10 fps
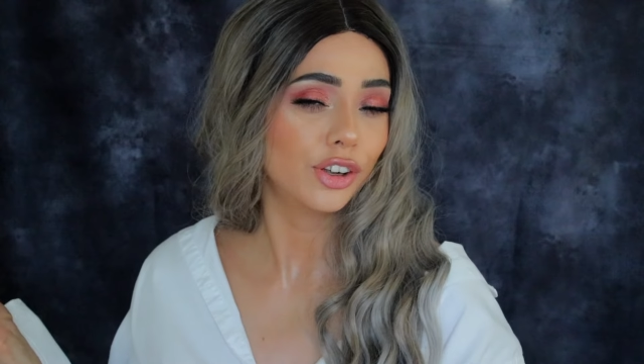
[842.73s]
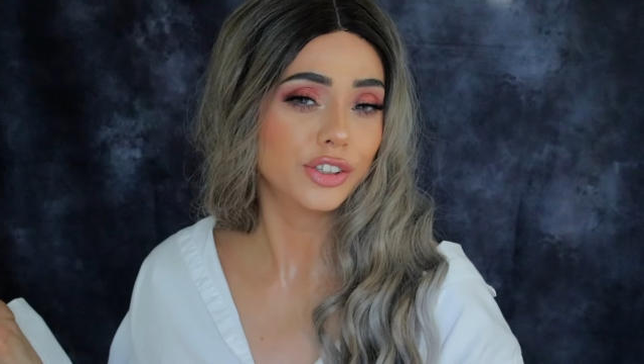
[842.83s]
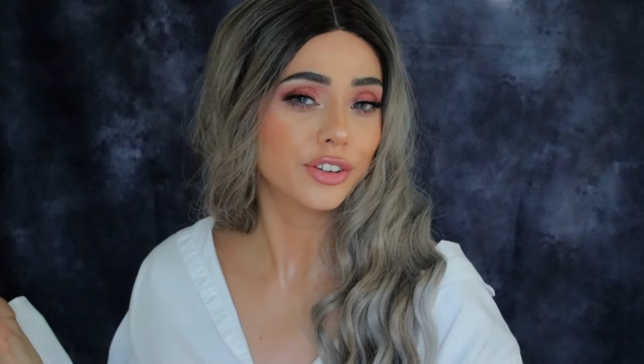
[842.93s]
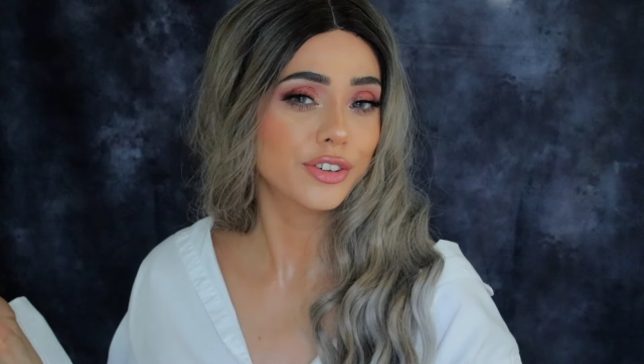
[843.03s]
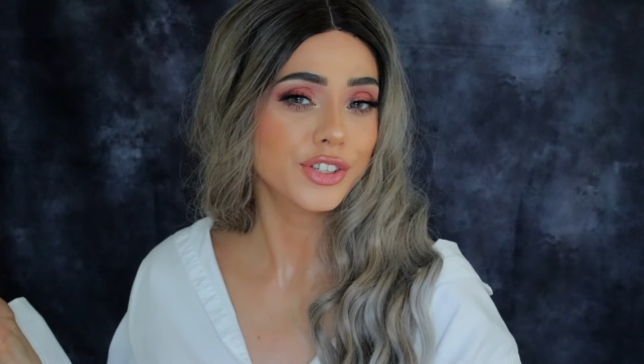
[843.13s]
all
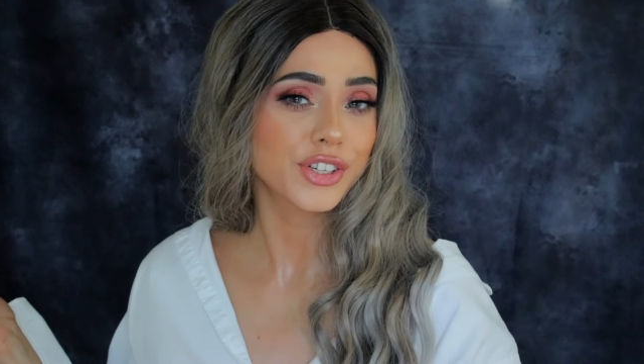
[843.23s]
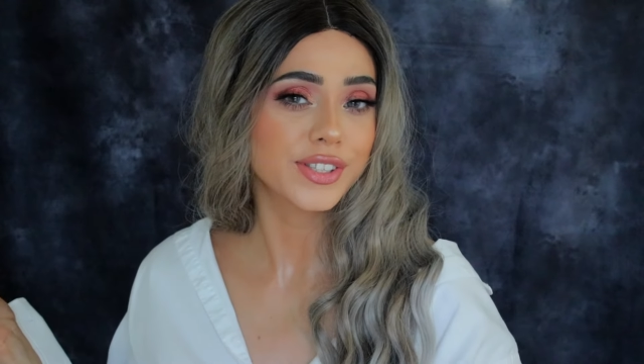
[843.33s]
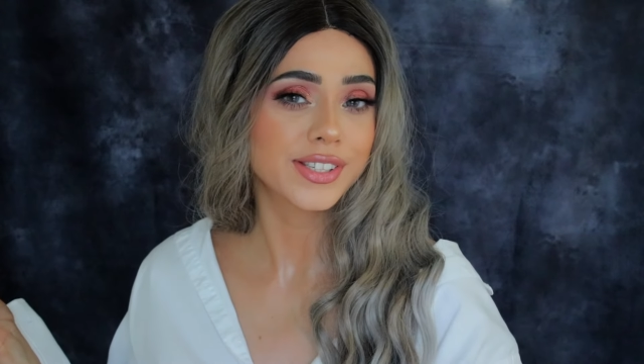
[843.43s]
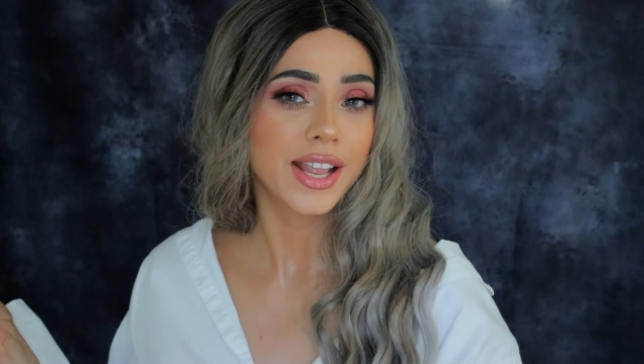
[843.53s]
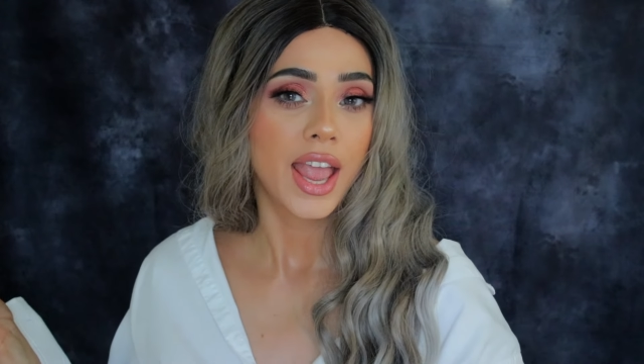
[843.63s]
your
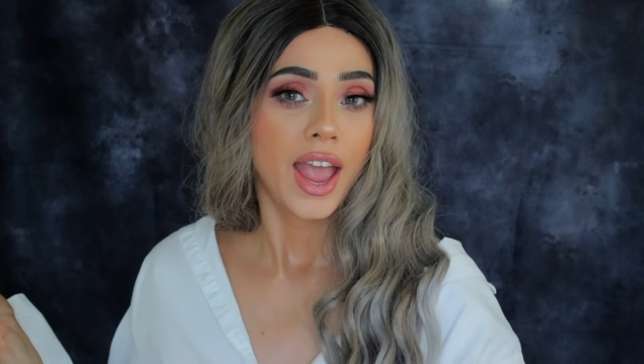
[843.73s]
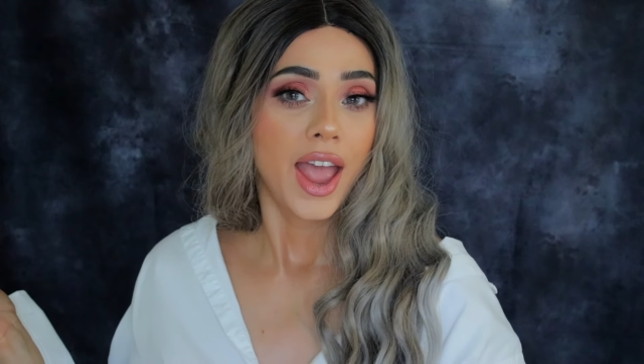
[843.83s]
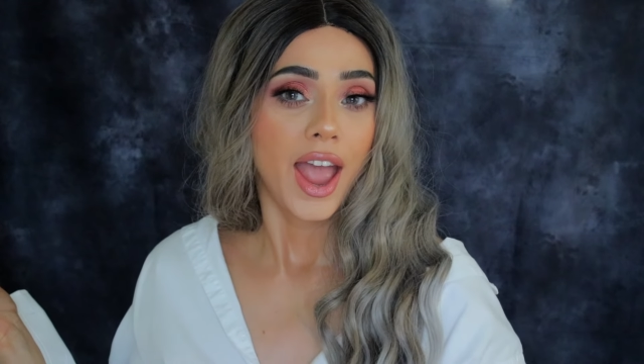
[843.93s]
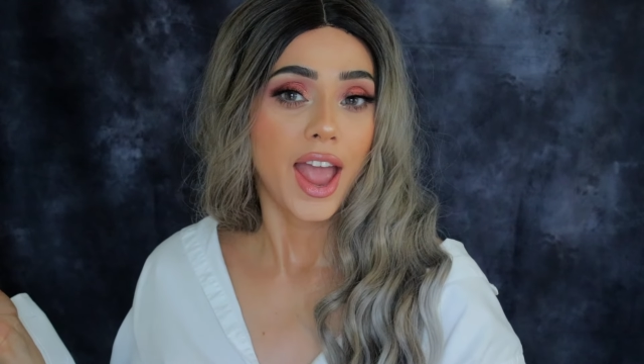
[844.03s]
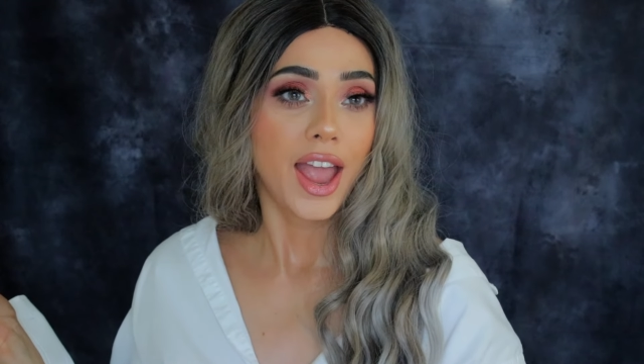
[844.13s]
questions
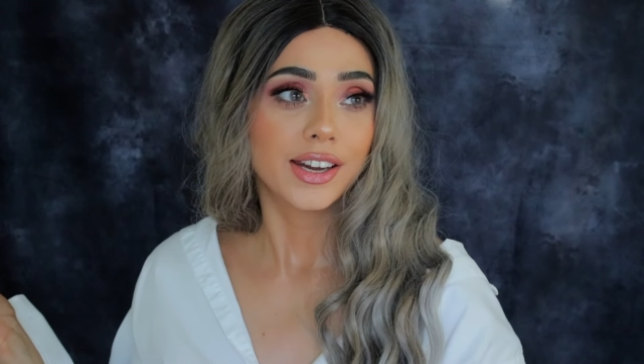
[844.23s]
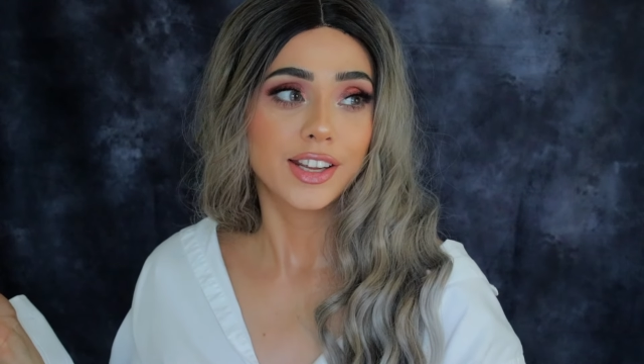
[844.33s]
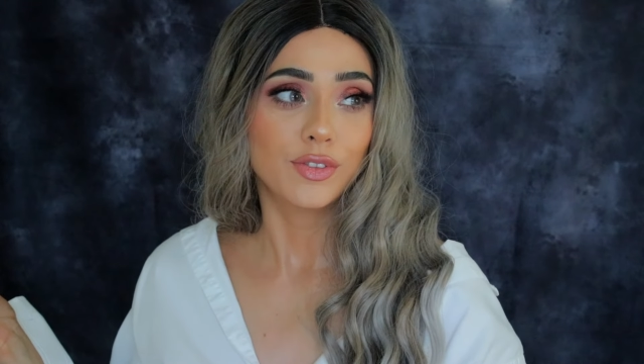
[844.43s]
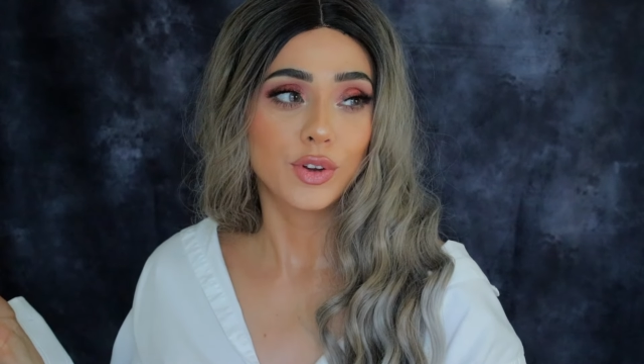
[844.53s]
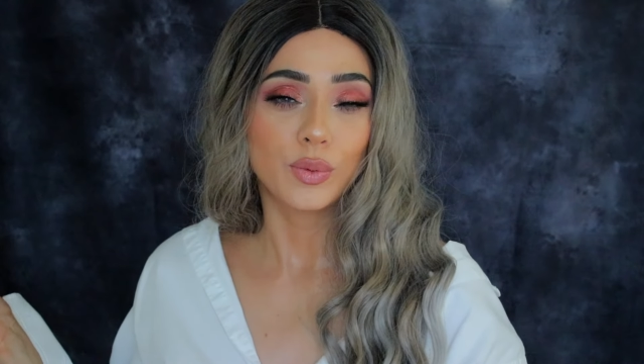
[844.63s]
and
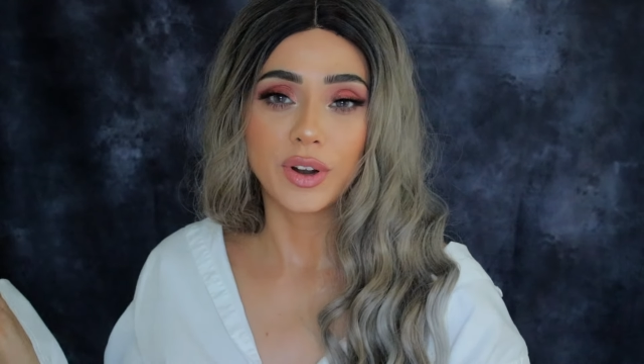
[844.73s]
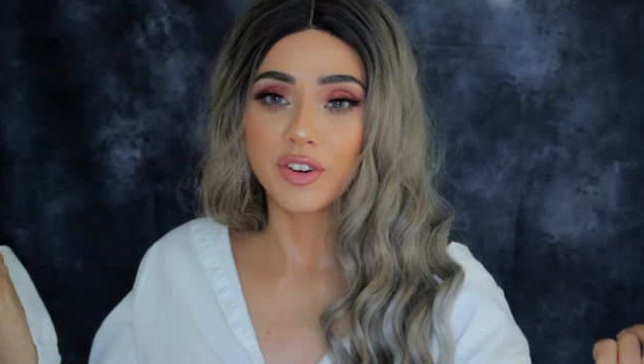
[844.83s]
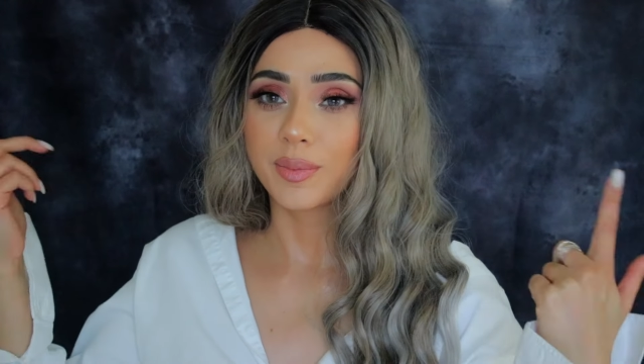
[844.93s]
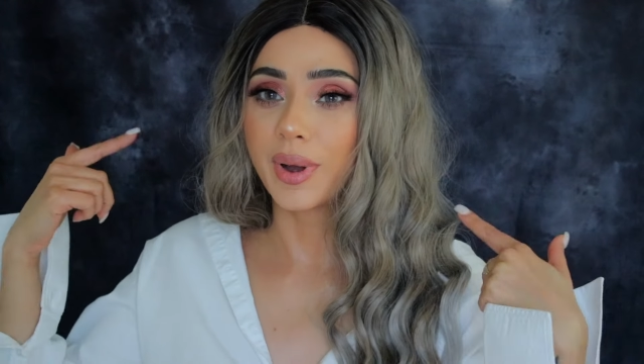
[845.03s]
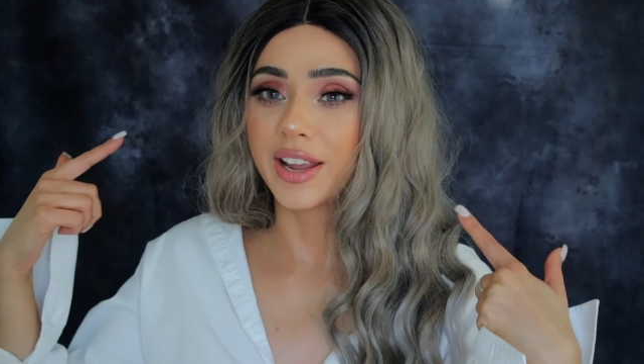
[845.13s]
if you're
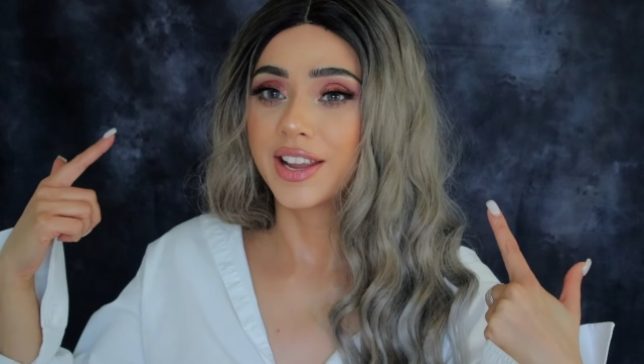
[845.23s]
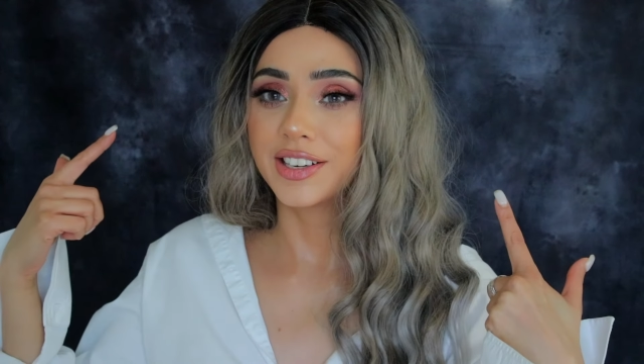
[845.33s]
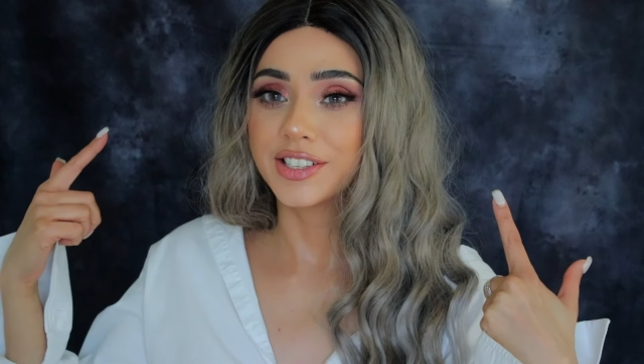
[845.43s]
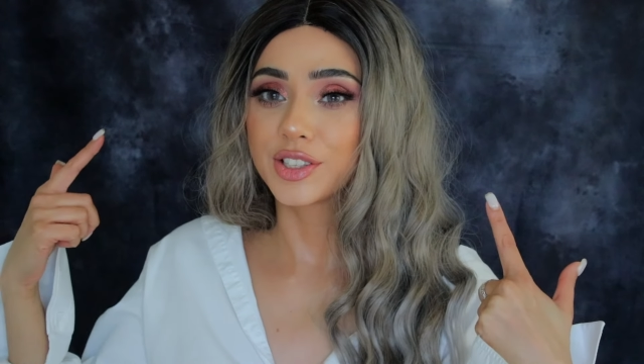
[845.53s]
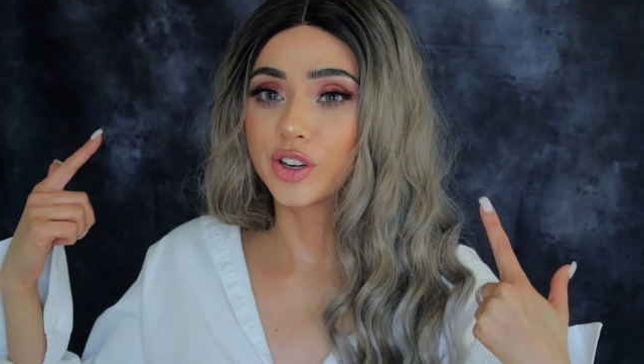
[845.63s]
wondering my hair
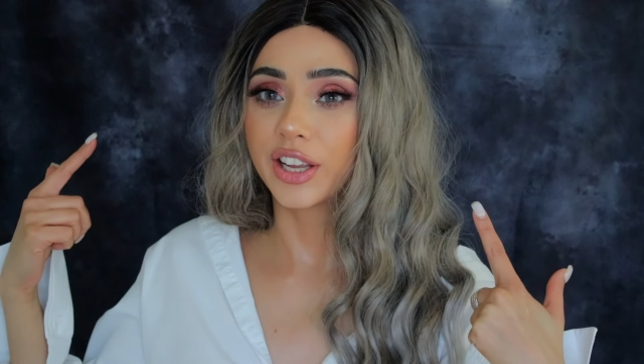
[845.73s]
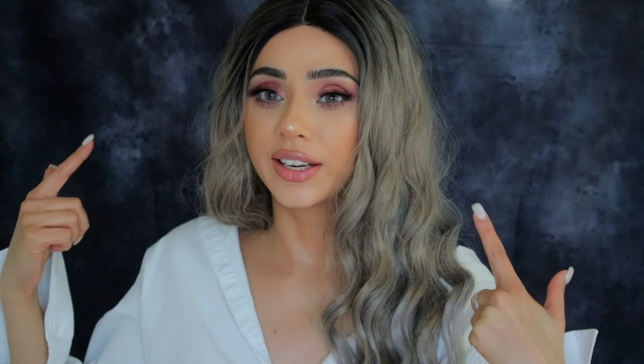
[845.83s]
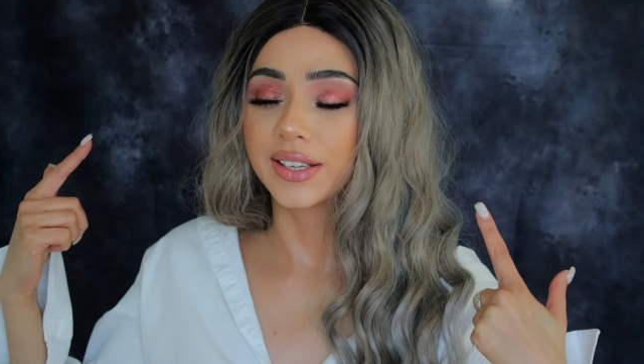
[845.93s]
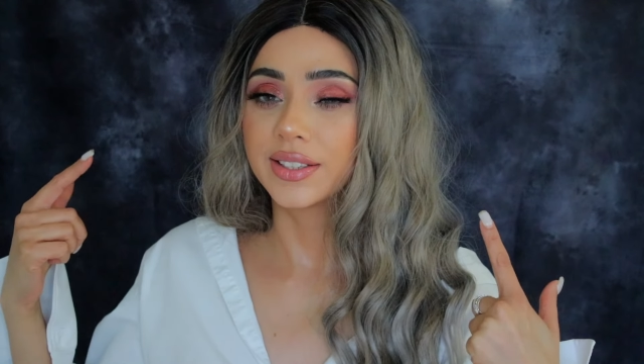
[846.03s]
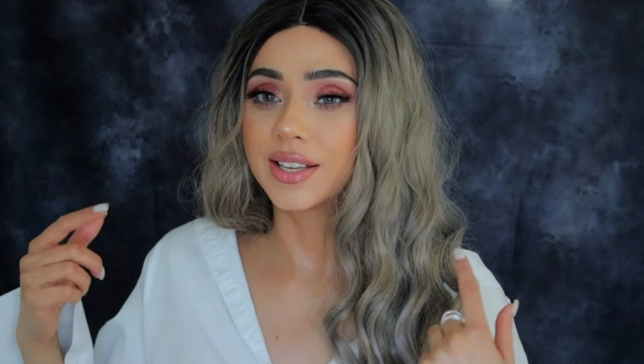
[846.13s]
is looking
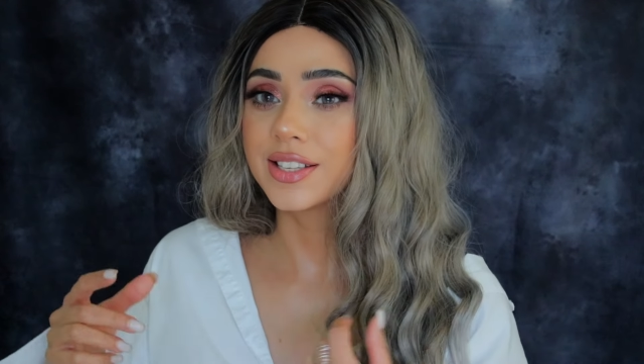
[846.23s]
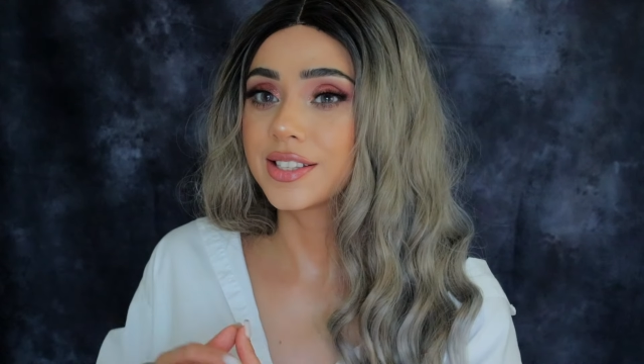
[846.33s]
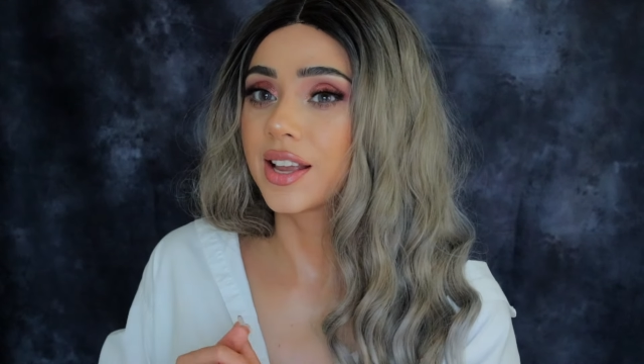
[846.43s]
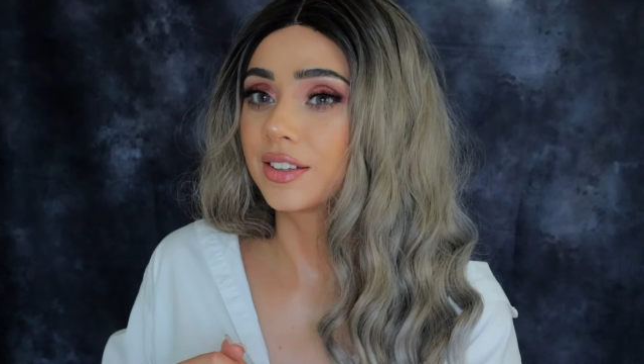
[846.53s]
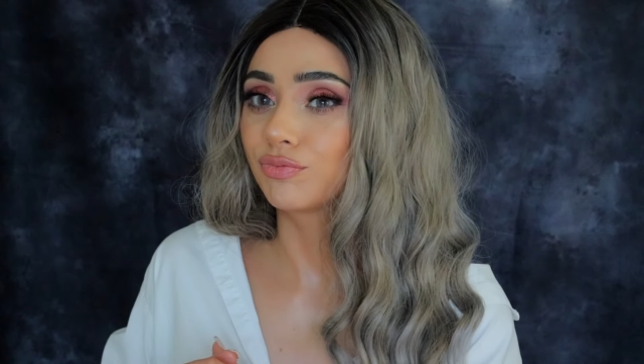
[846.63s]
like this